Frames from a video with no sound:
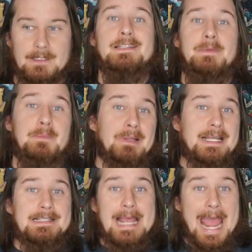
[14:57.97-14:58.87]
Some of the
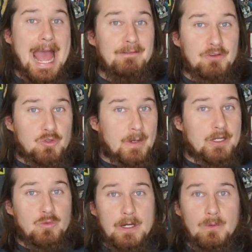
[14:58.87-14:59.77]
plans I have for
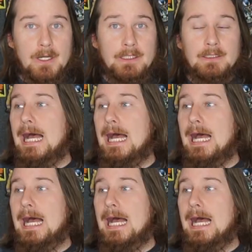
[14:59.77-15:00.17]
2021,